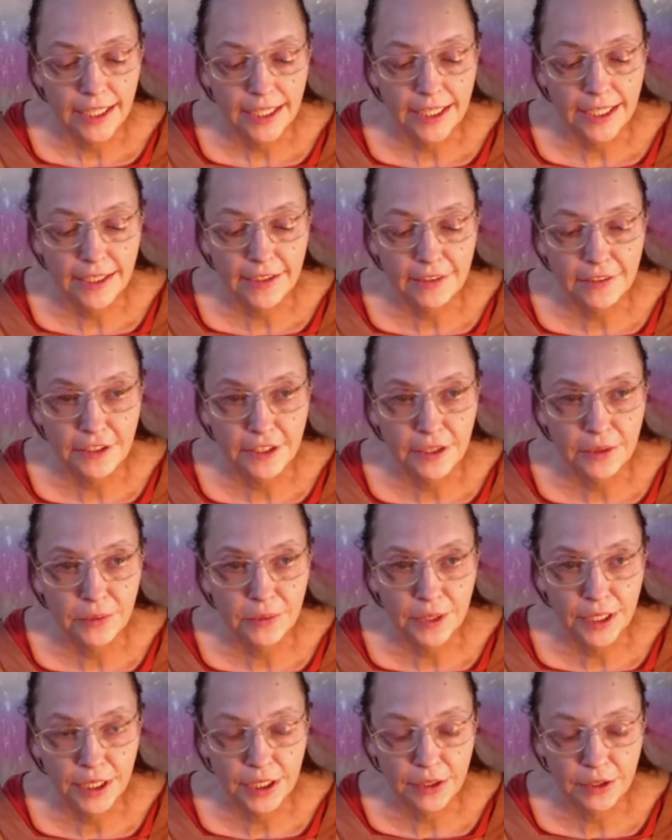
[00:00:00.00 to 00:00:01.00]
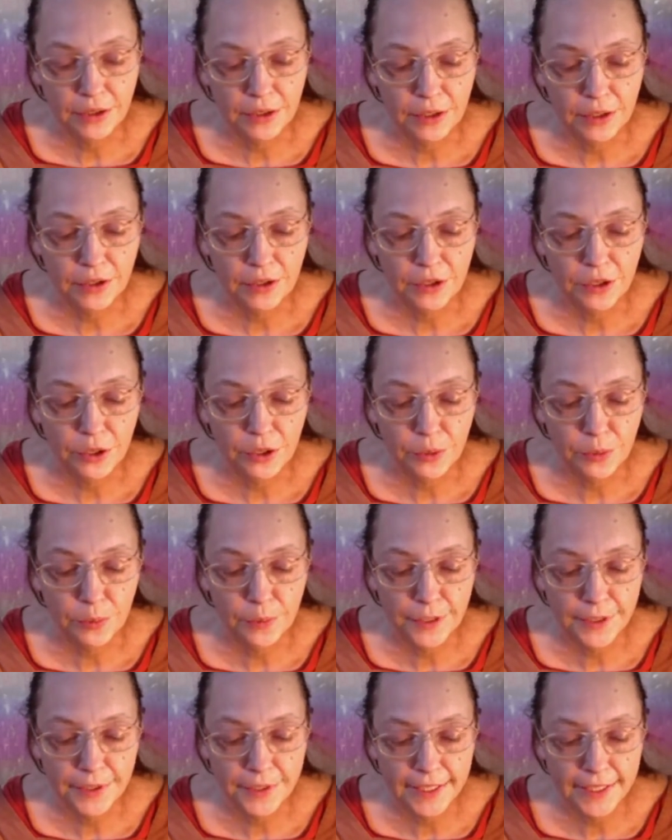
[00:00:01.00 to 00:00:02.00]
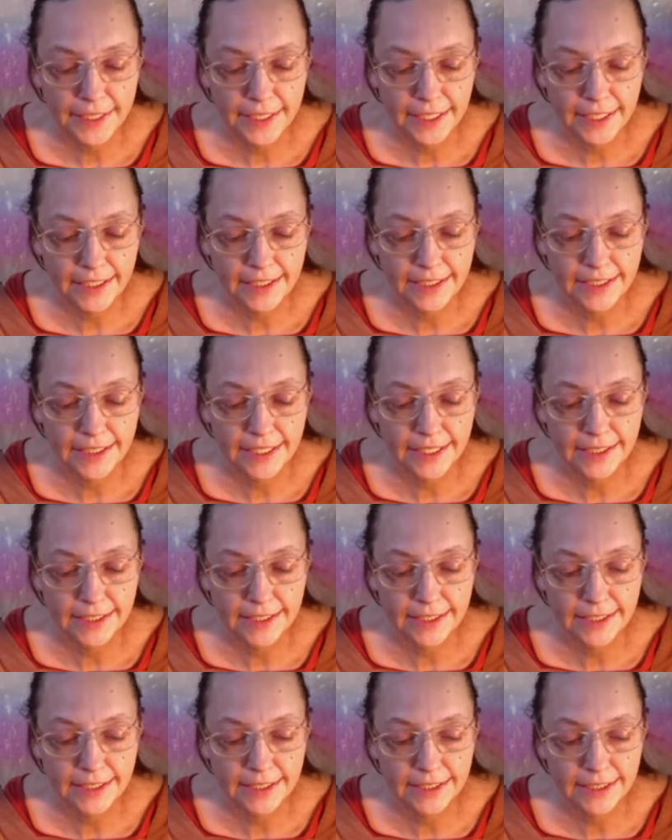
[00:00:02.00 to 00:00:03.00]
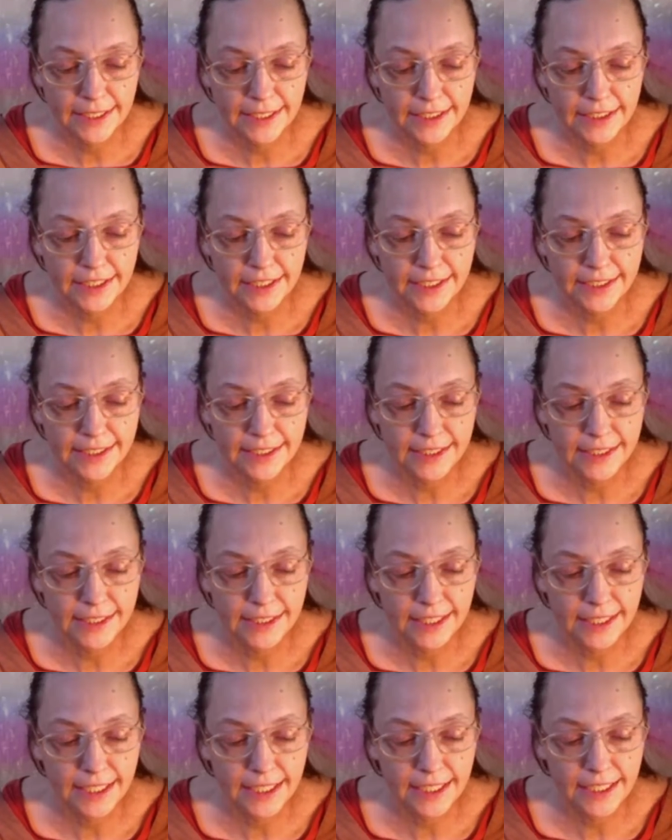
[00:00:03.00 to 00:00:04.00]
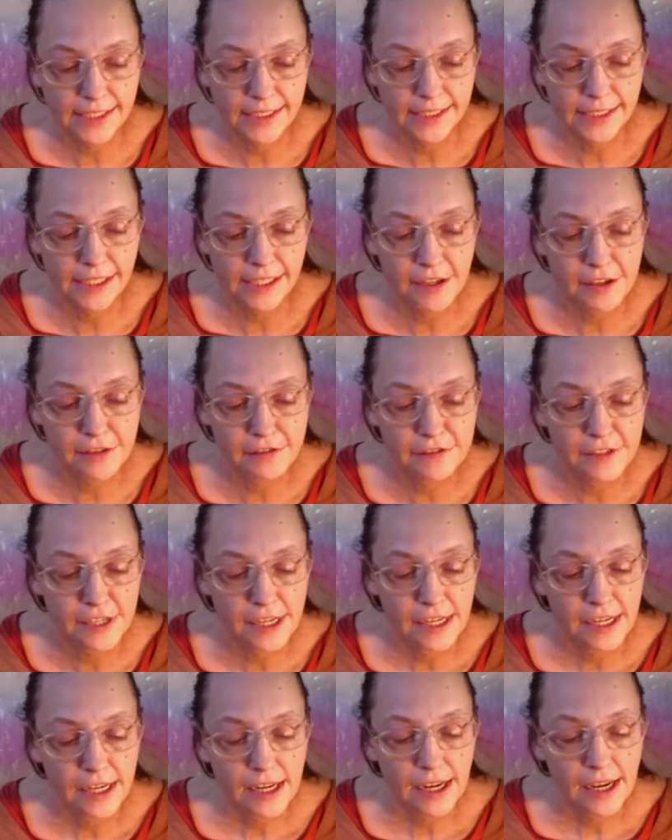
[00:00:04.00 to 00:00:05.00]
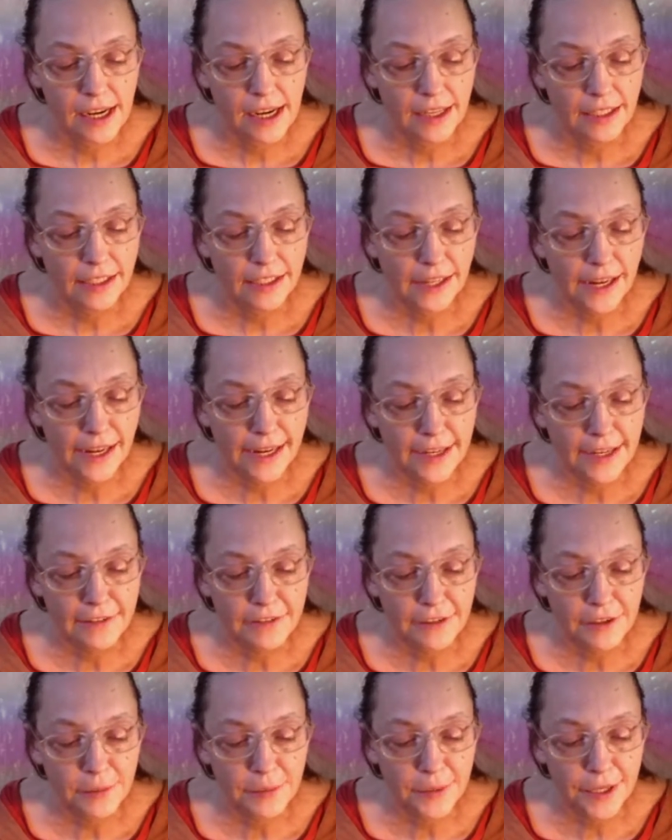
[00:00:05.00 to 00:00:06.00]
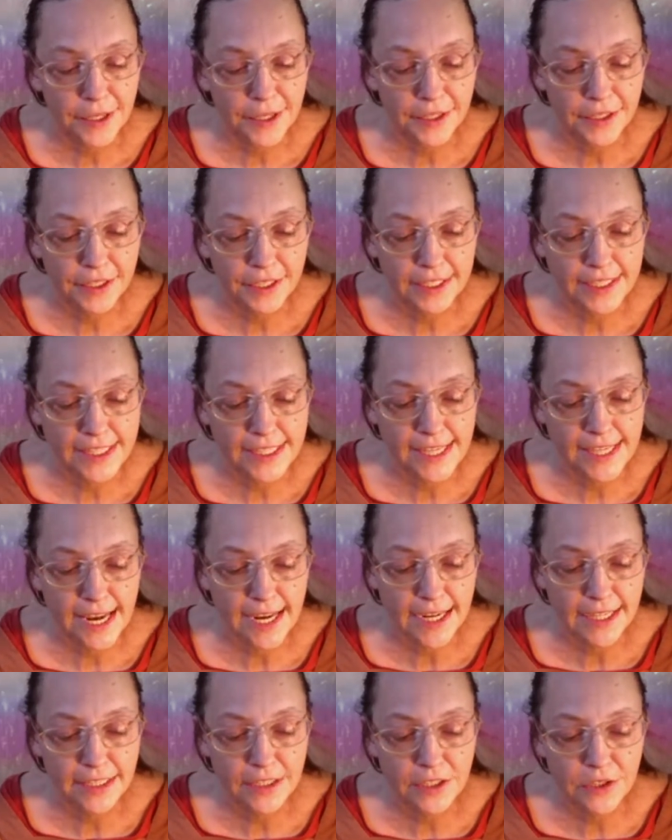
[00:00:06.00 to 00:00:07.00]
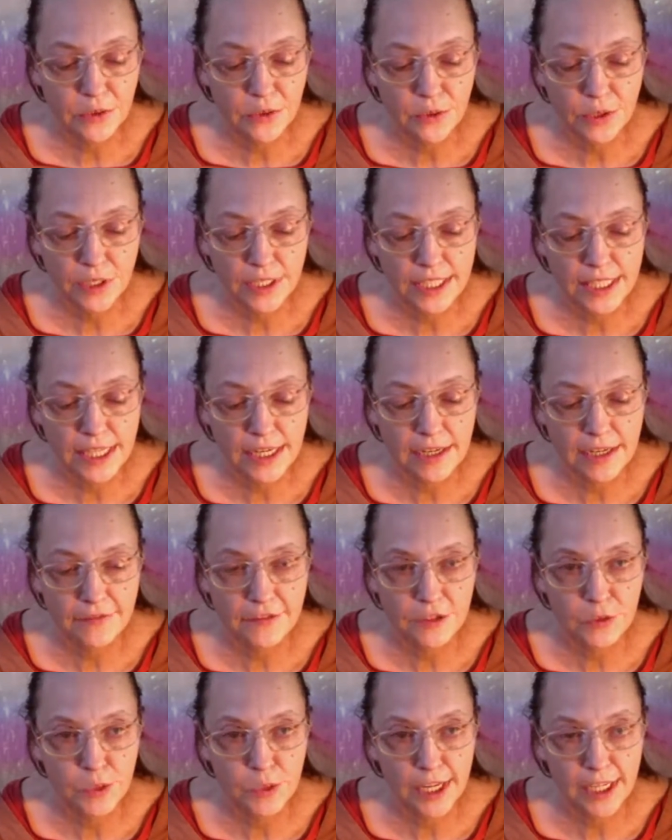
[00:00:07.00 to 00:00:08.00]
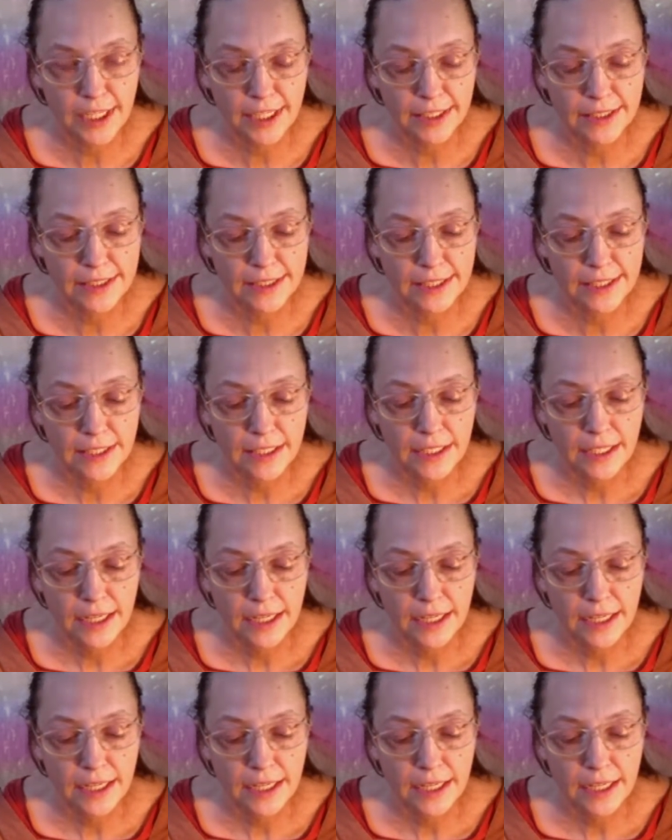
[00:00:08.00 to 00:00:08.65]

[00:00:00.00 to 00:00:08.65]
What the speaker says: Even when no building exists, such as in the case of Native American sites or slave dwellings,